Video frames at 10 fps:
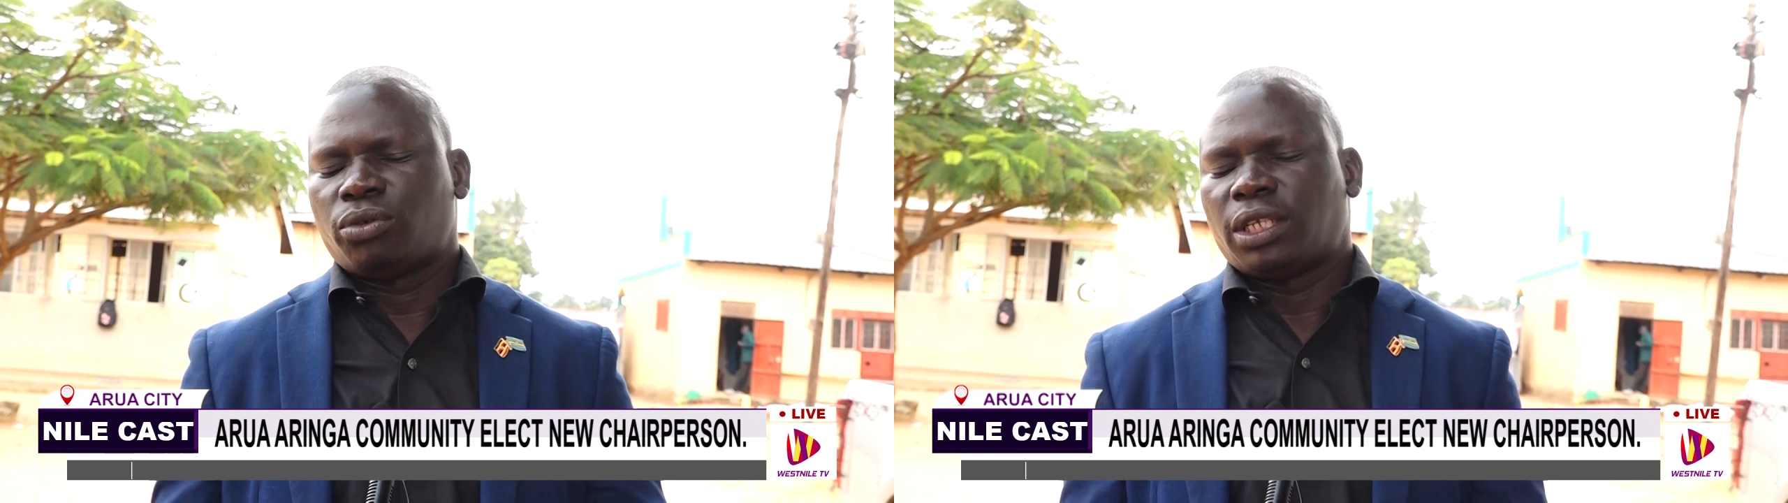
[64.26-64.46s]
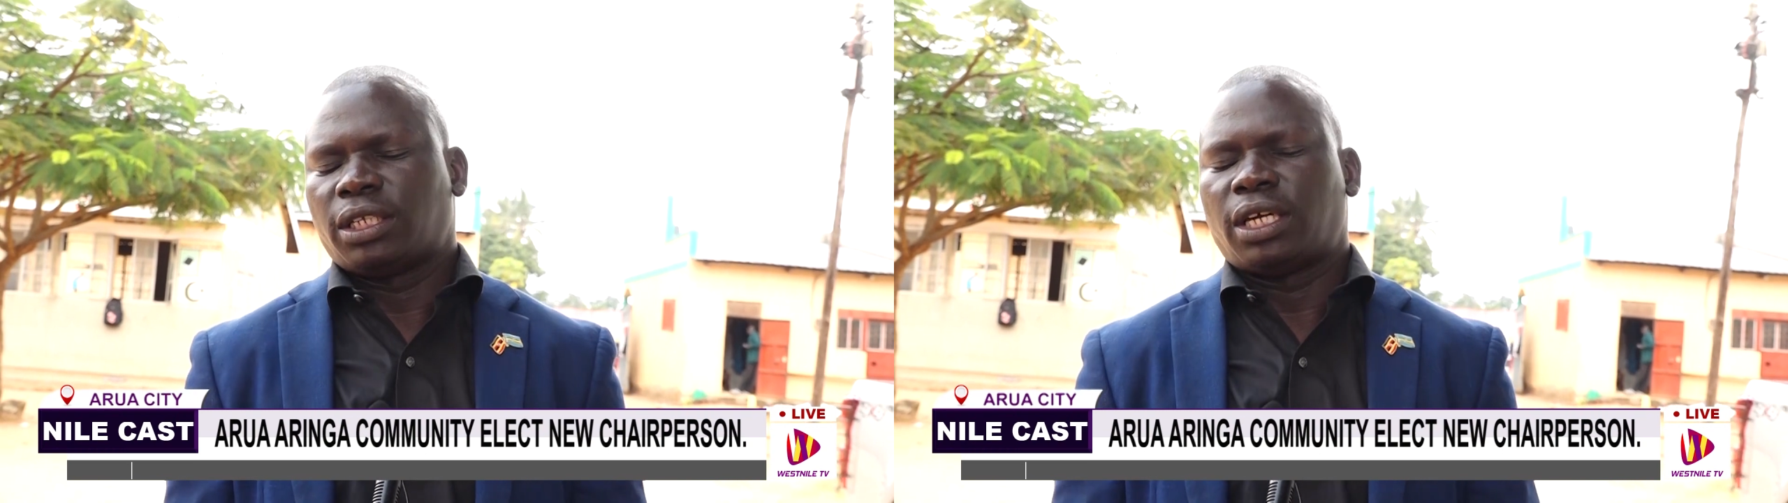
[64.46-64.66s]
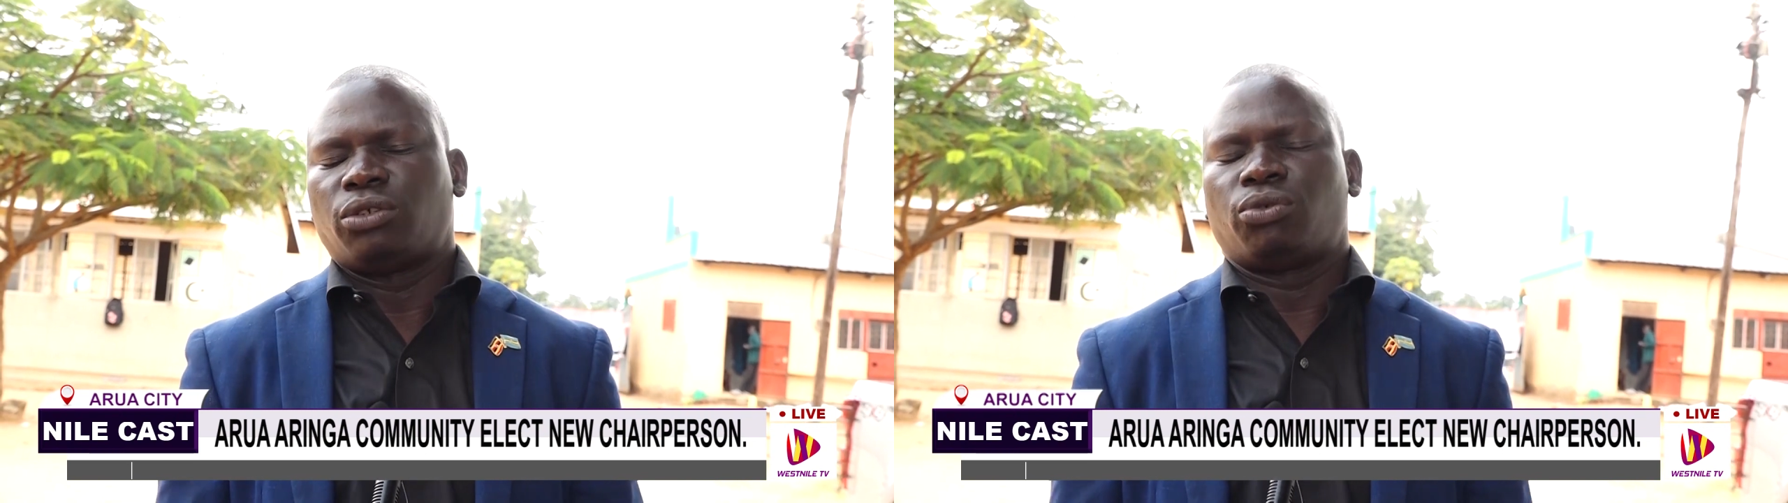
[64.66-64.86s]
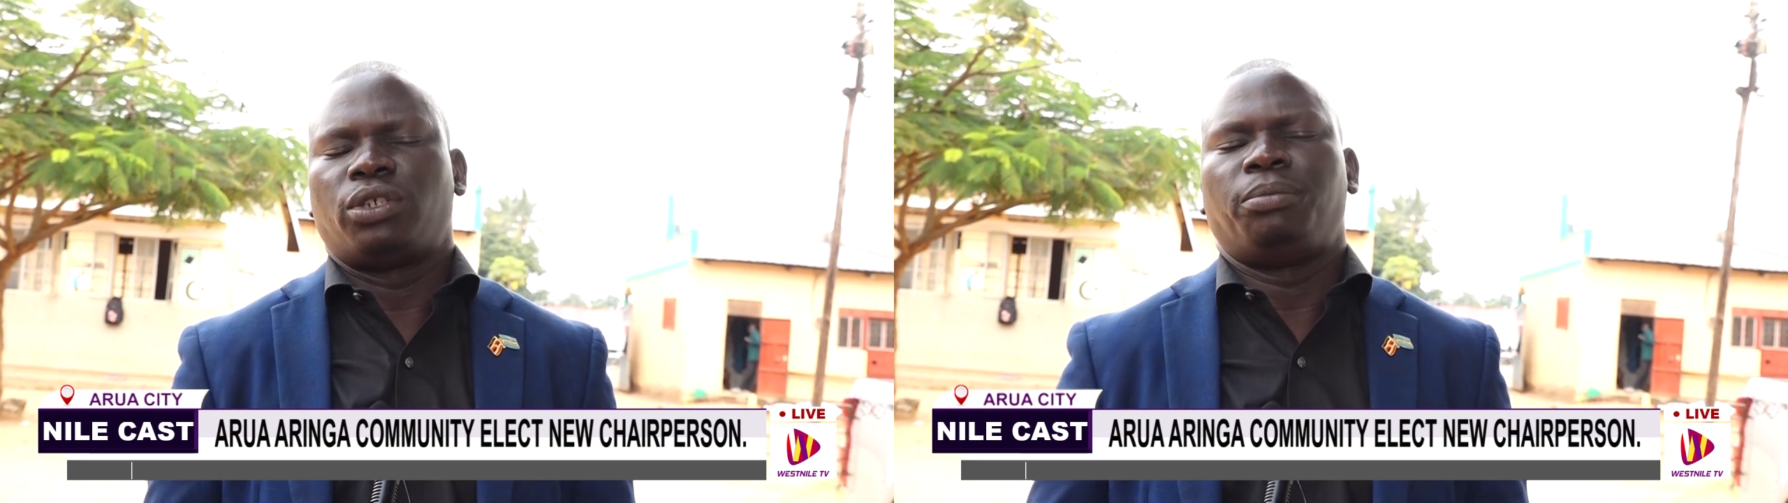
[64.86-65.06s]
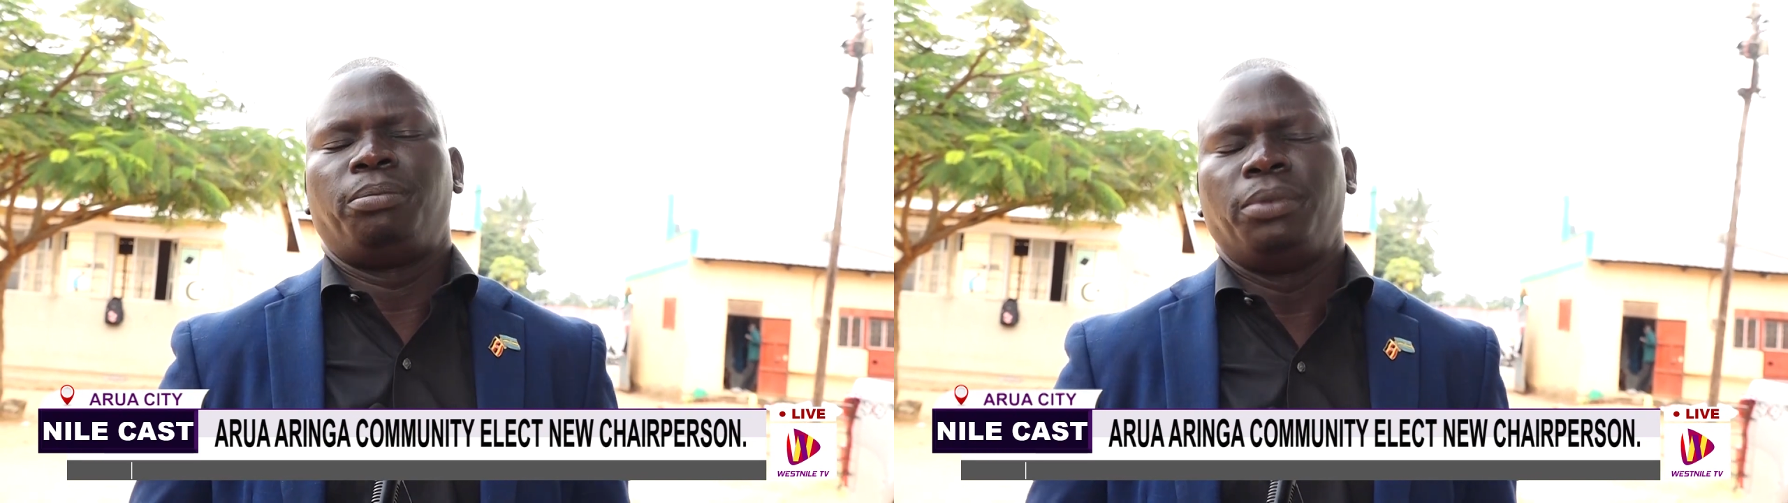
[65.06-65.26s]
sure that I
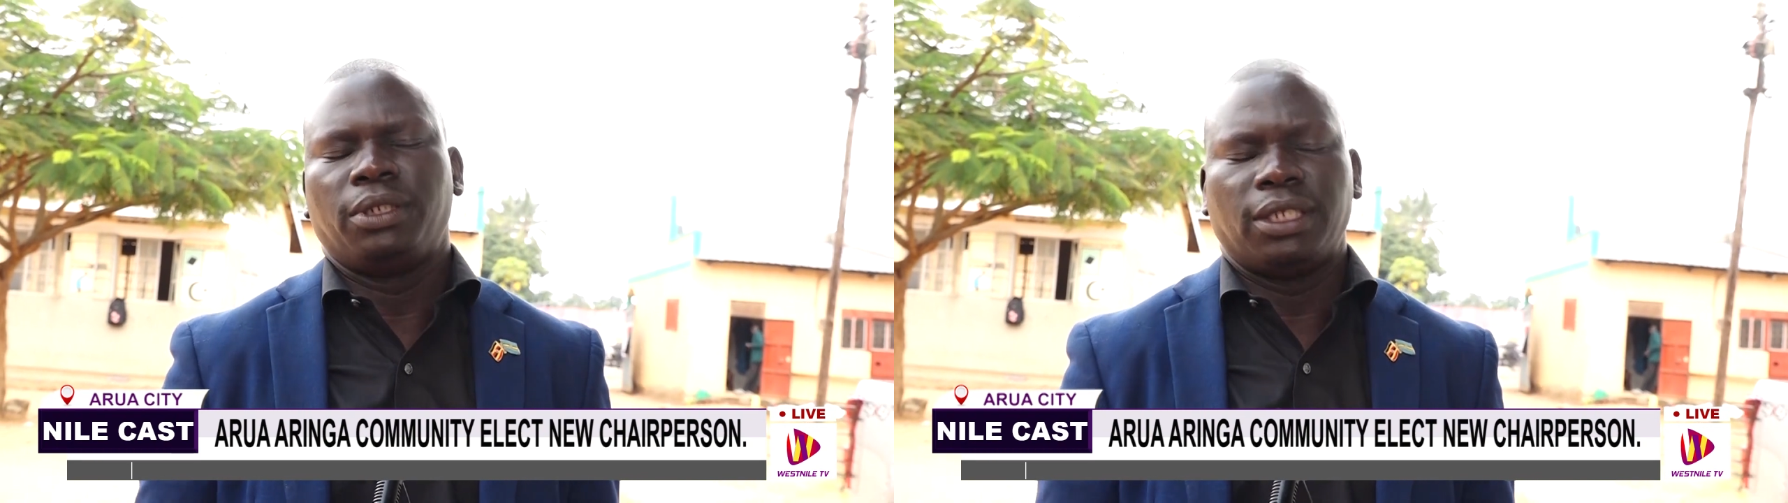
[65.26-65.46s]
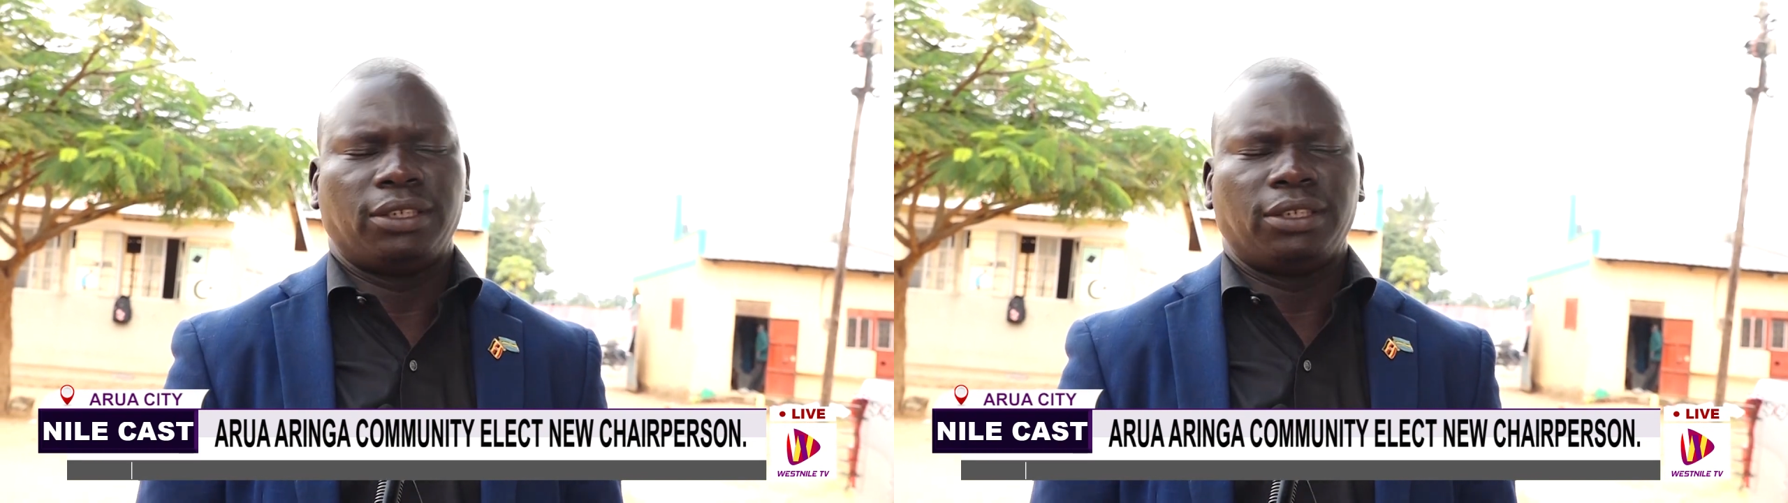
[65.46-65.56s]
should be the